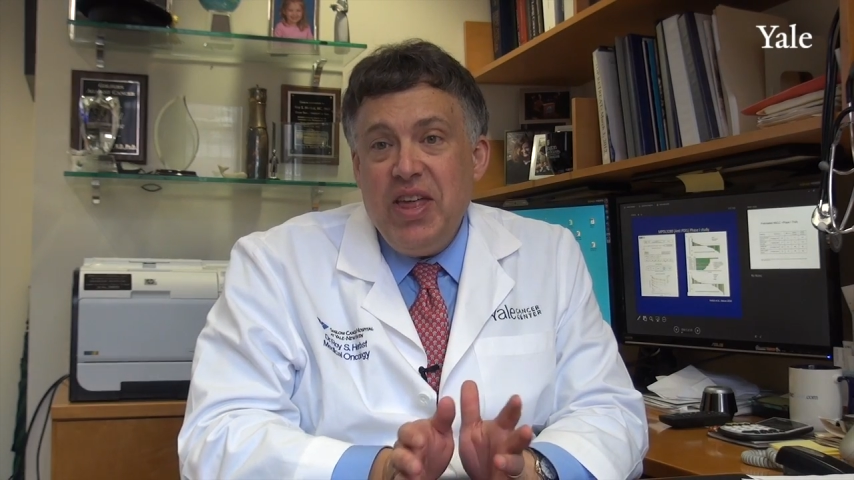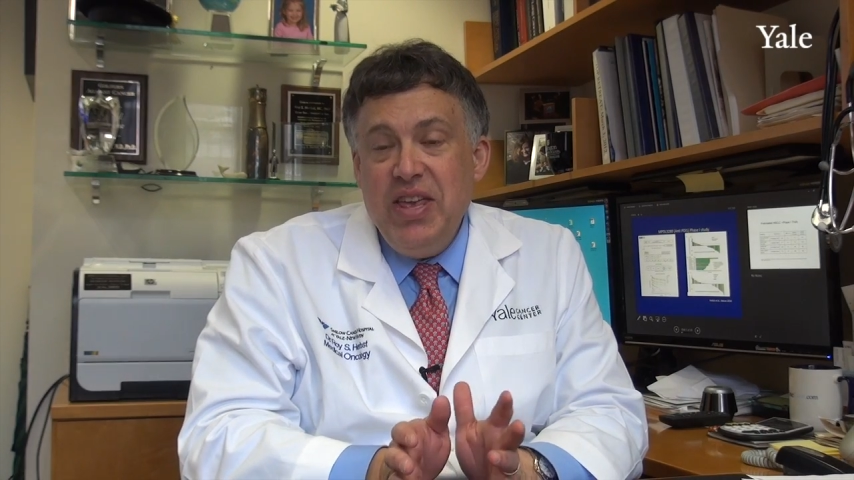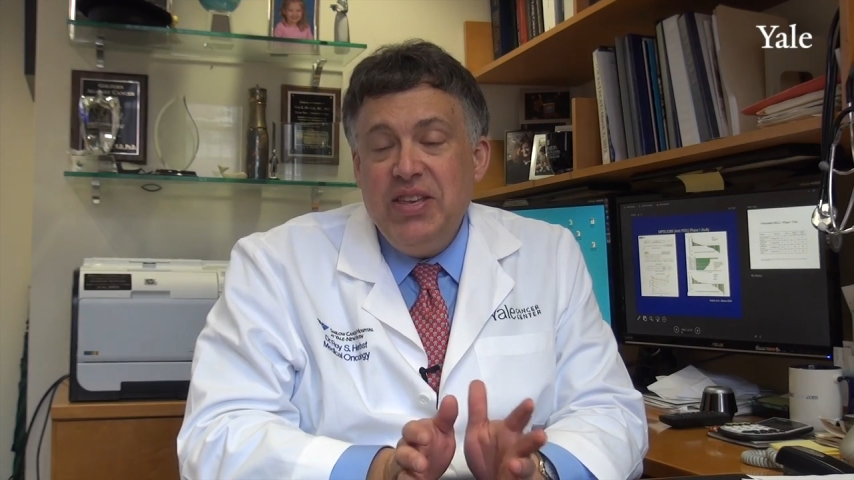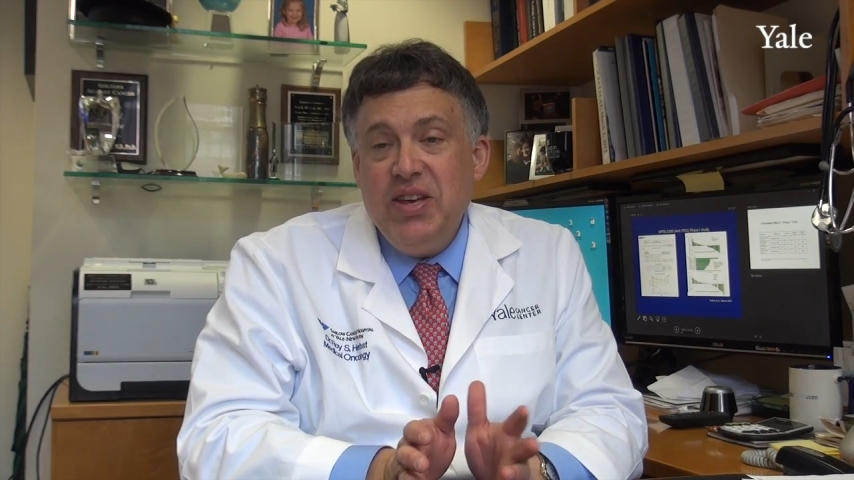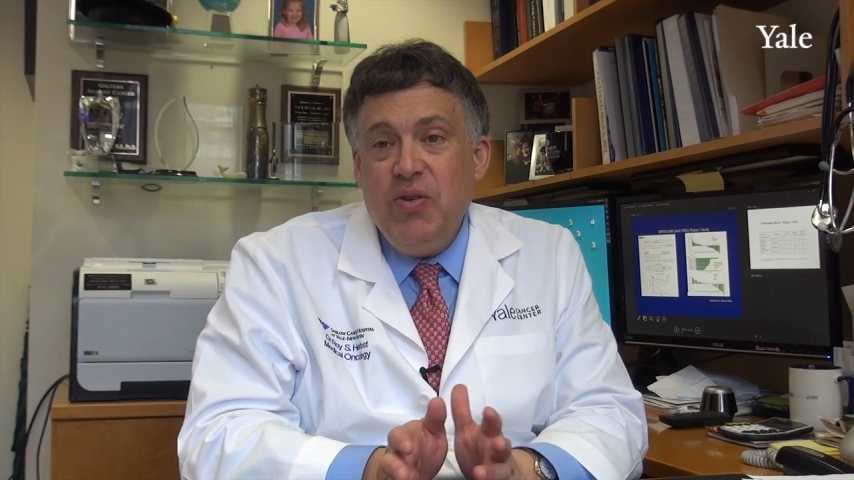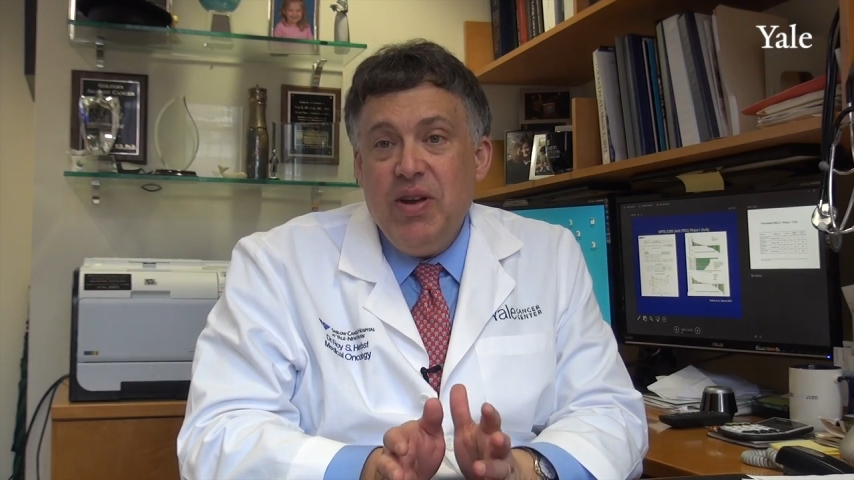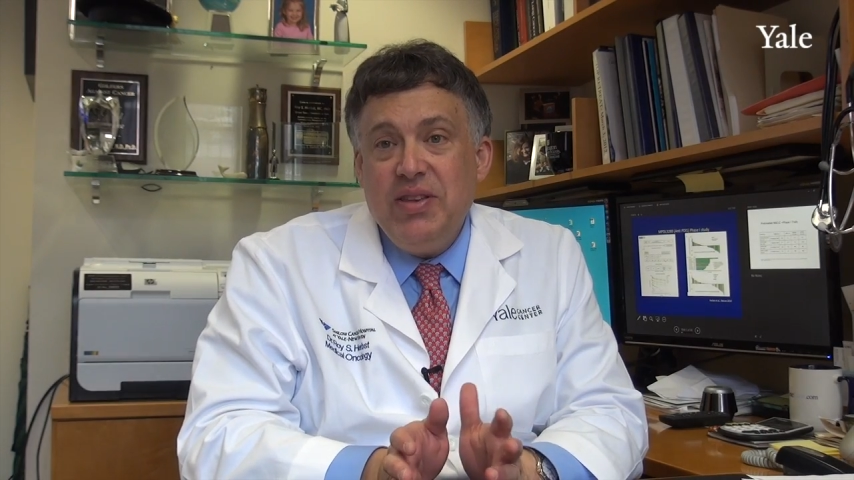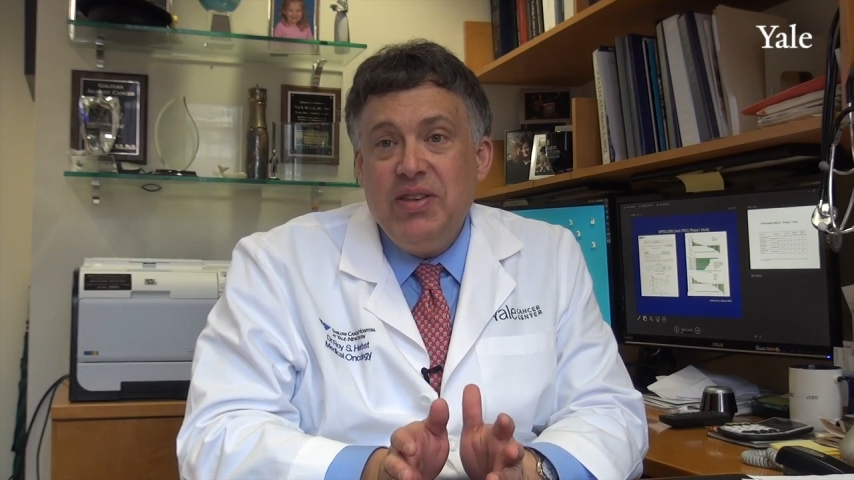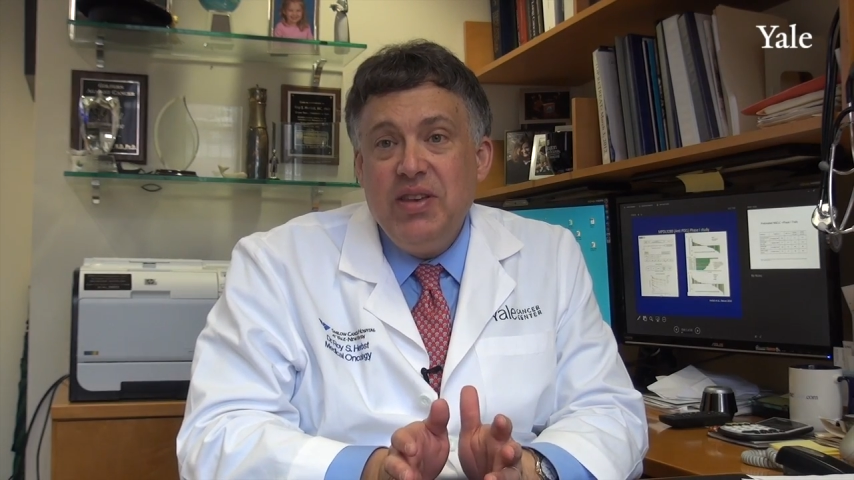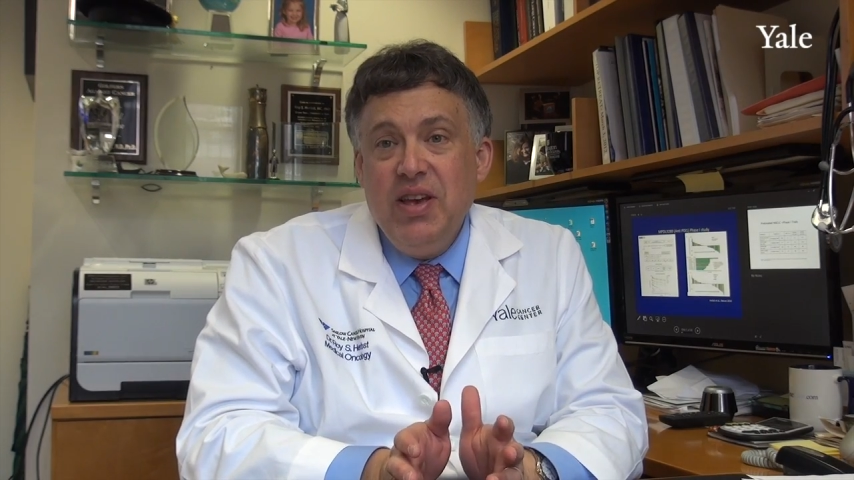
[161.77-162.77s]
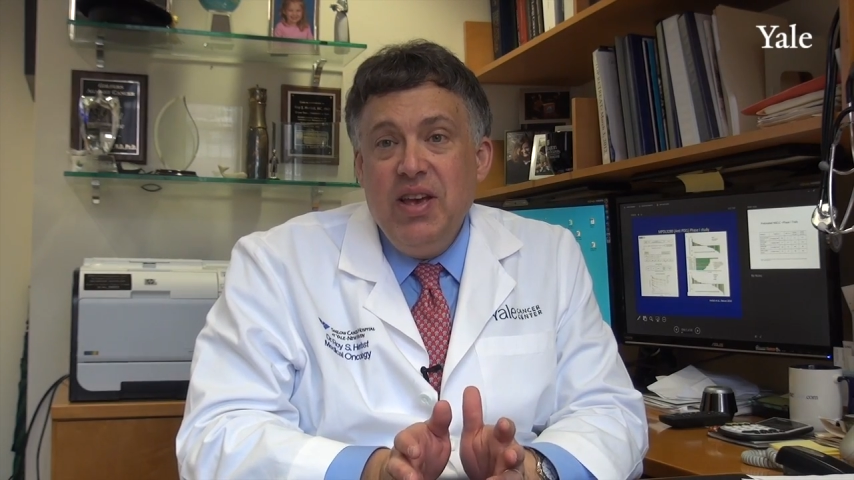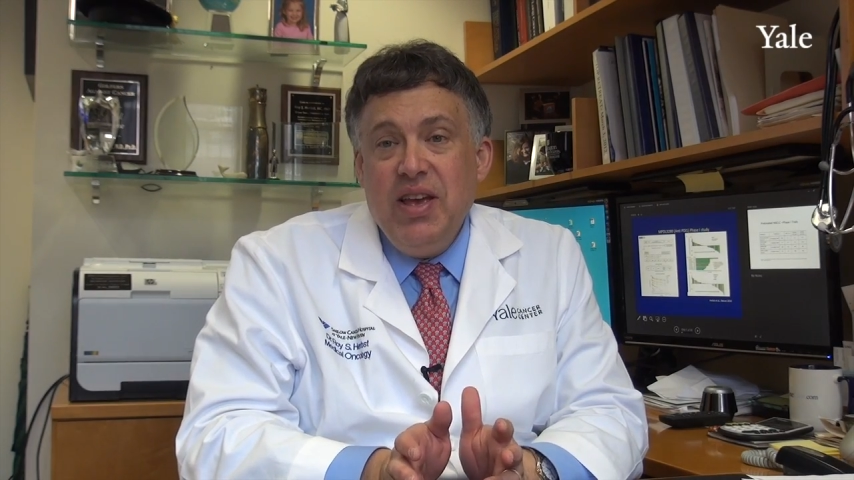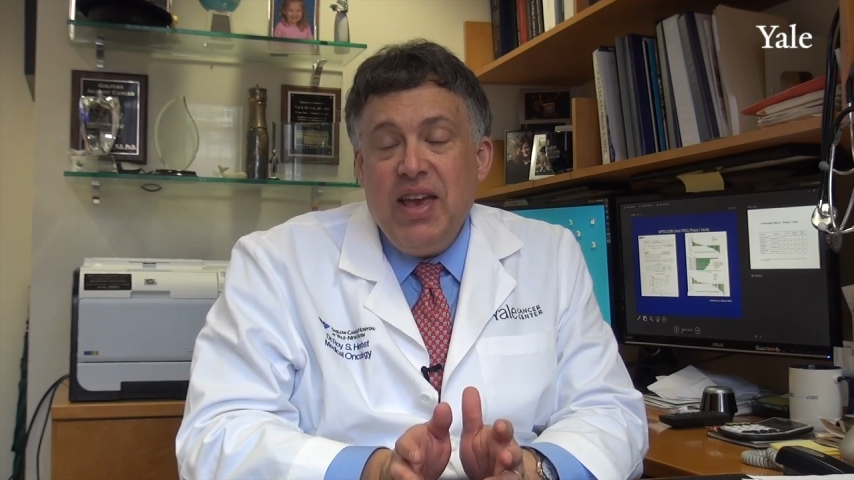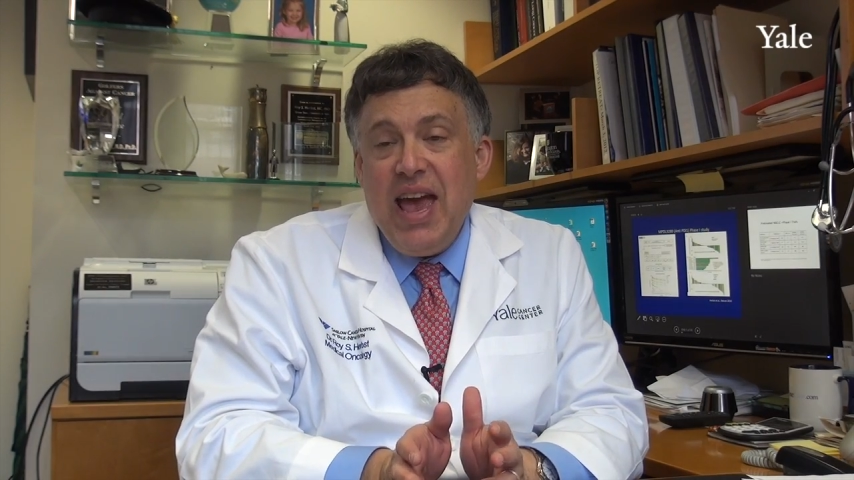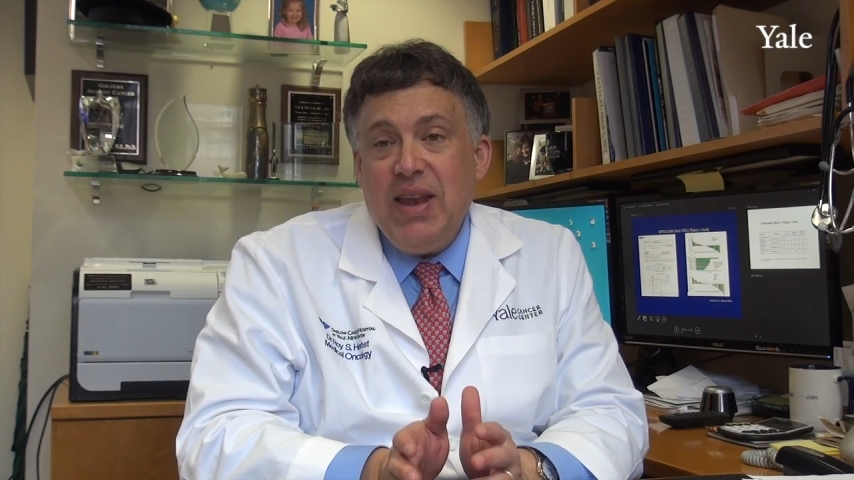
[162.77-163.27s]
that e-cigarettes
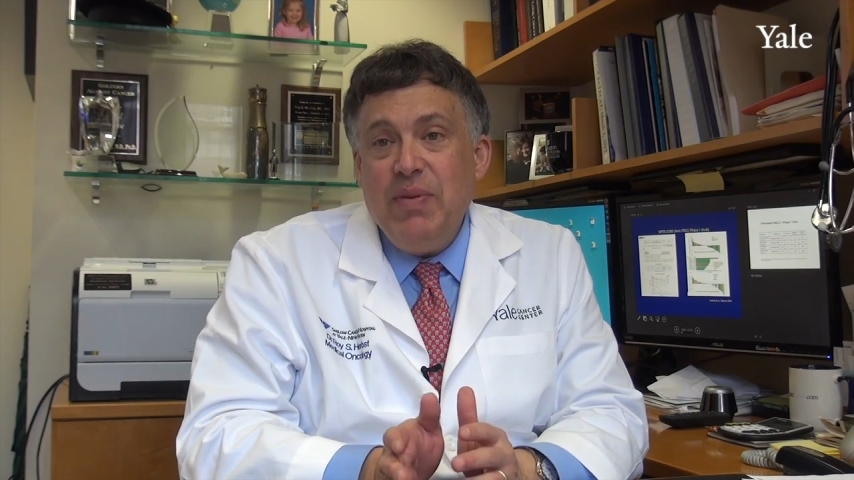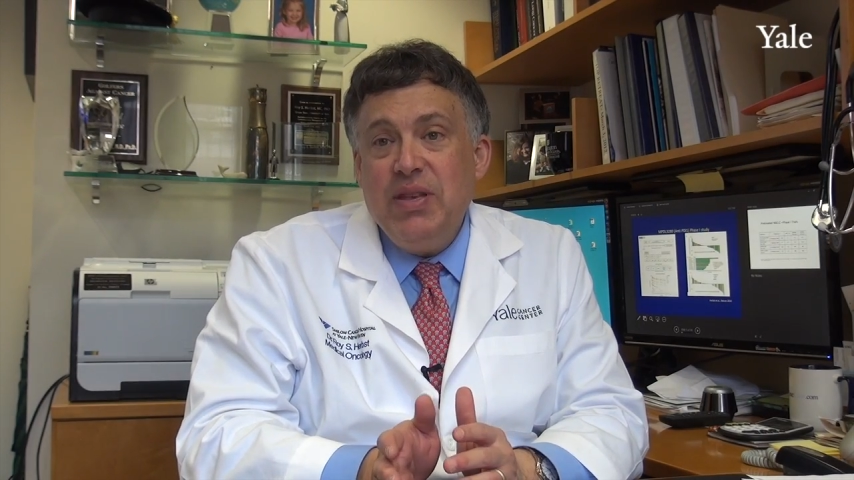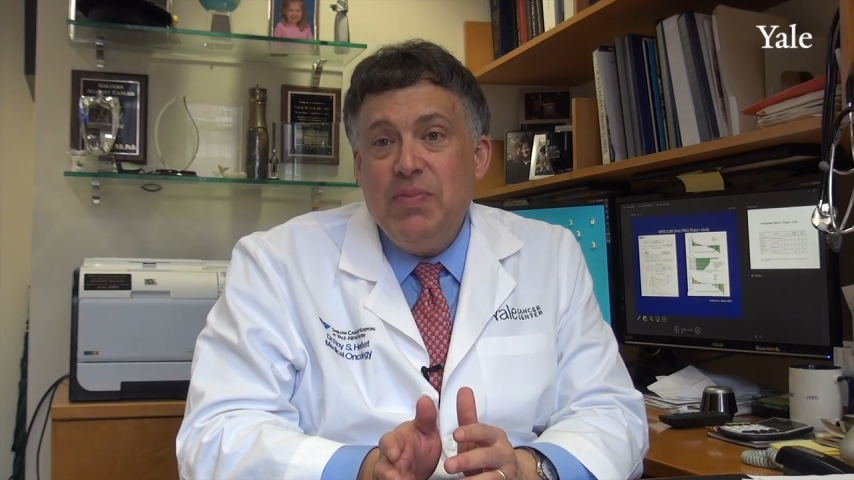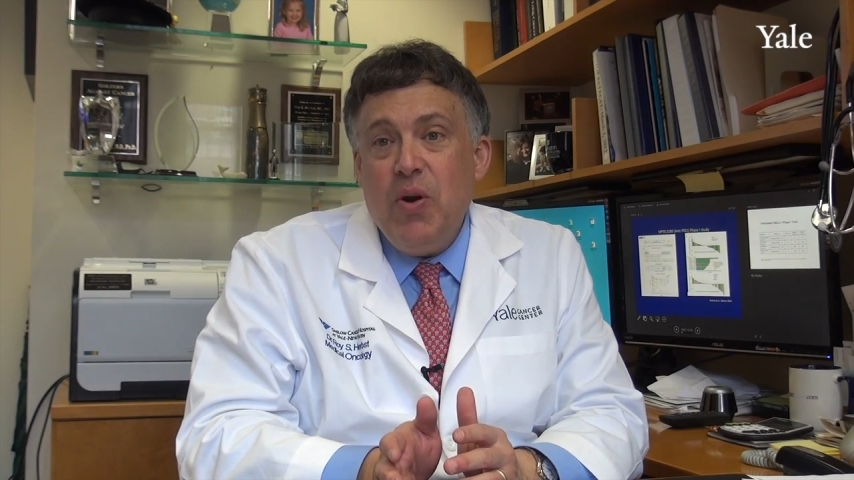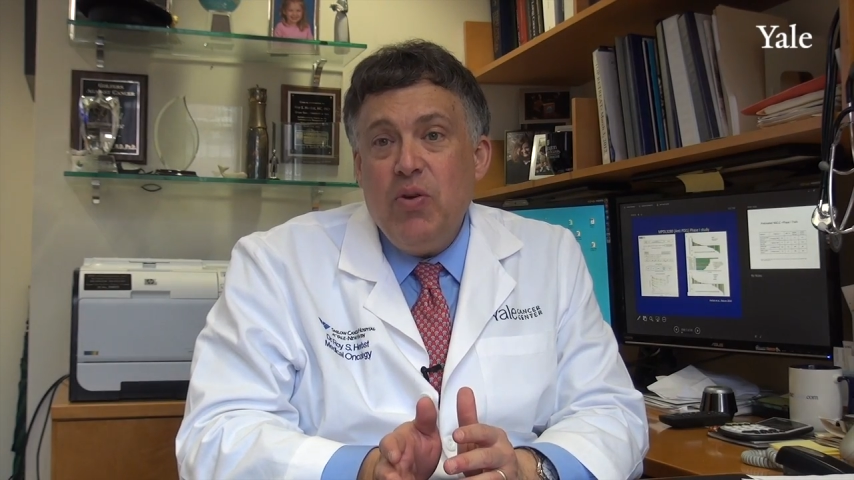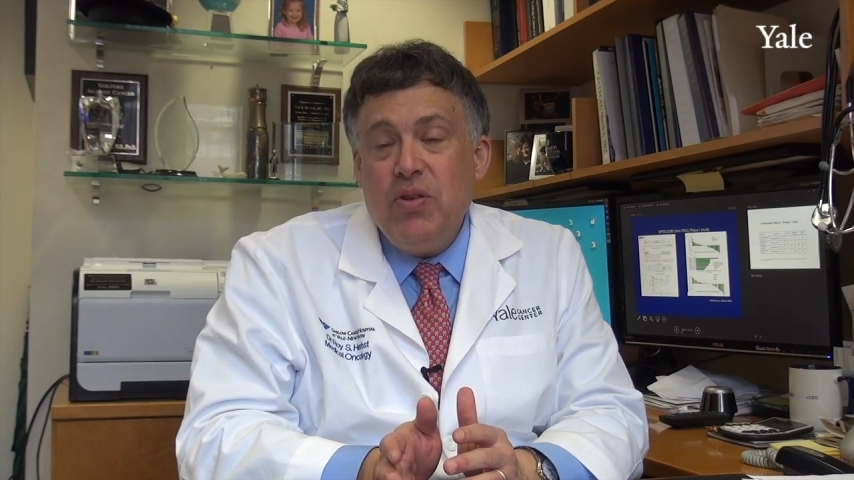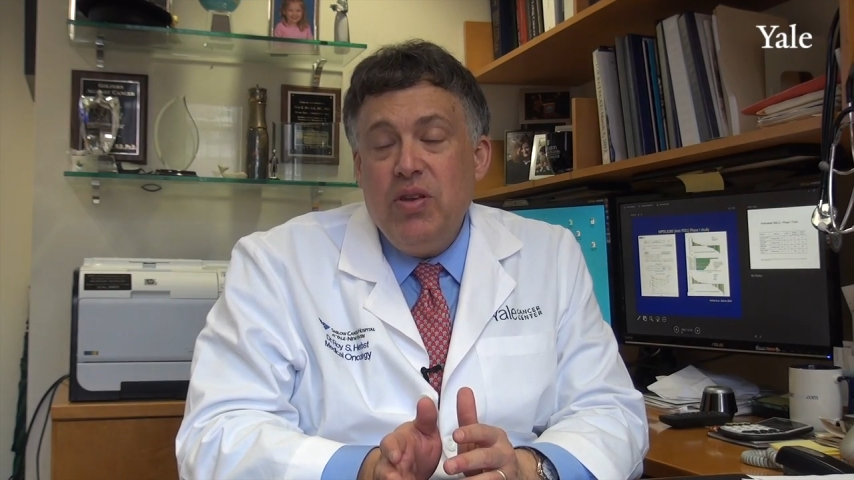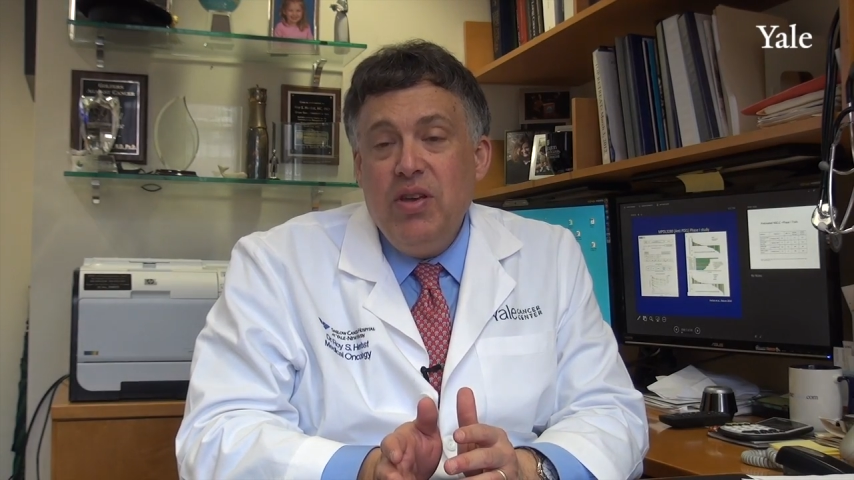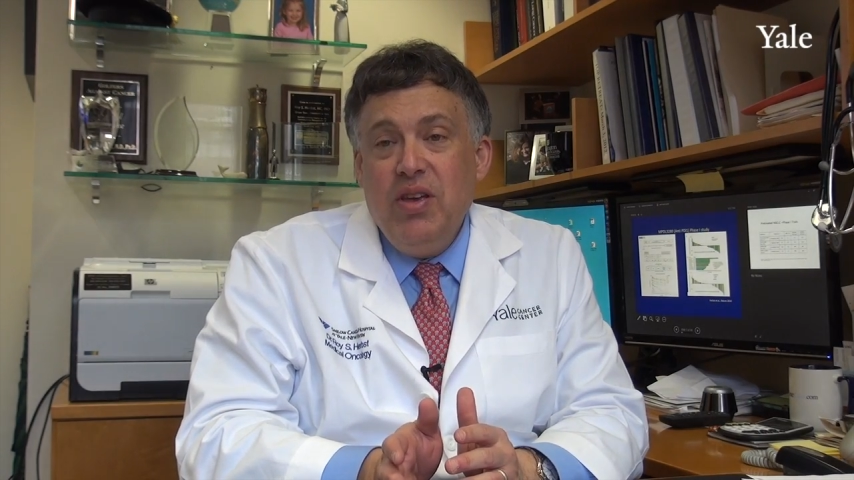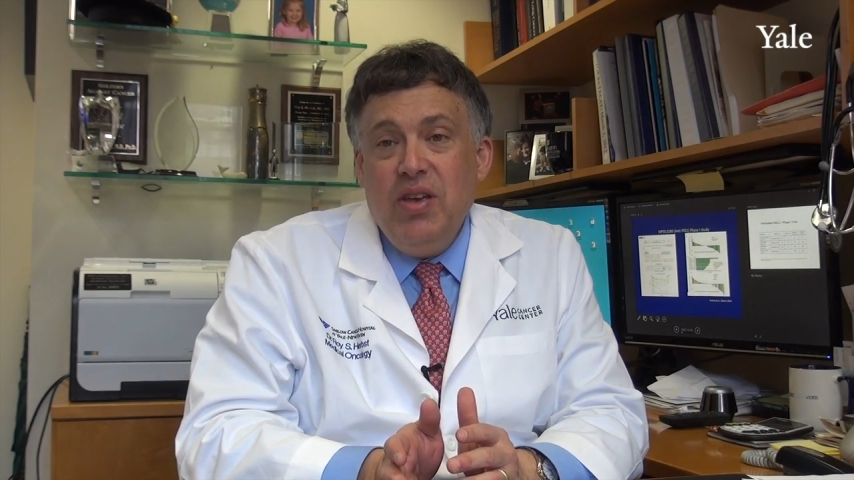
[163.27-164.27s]
can't be smoked,